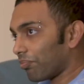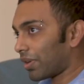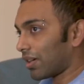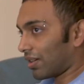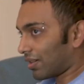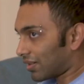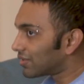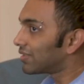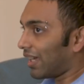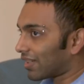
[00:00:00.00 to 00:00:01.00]

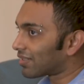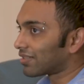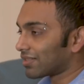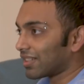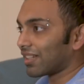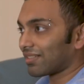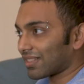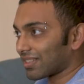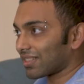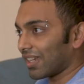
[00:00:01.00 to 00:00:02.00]
But yeah, so
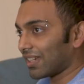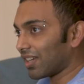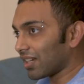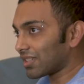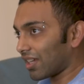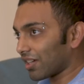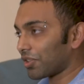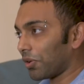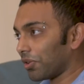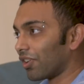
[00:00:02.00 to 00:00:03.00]
it's it does take a
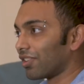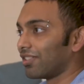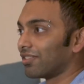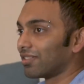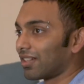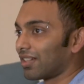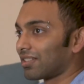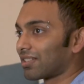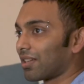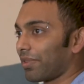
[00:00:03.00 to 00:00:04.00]
toll on you and
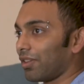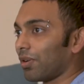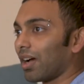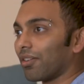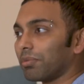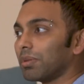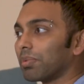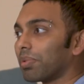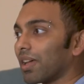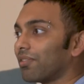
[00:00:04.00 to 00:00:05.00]
it's something you have to be
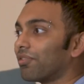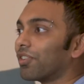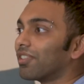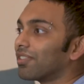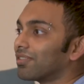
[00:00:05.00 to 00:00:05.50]
prepared for.